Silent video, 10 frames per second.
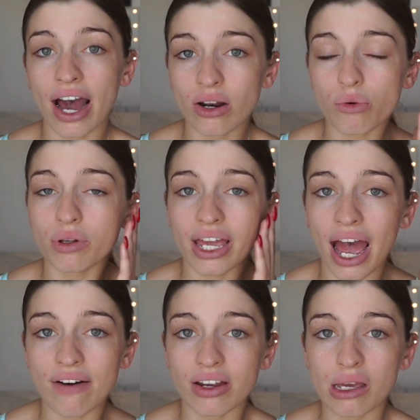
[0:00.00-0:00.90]
I don't really
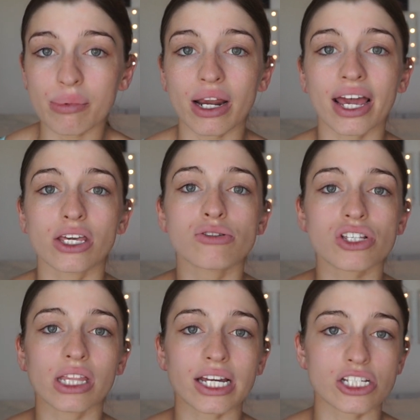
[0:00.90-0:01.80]
have any, but I
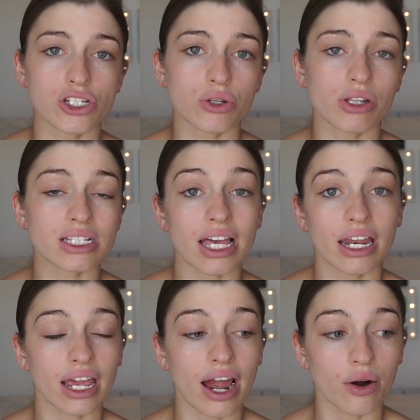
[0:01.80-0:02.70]
usually like to do this
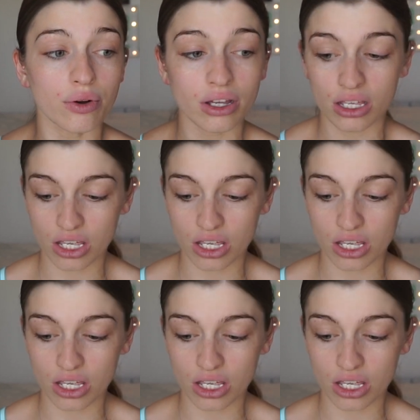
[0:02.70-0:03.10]
anyhow.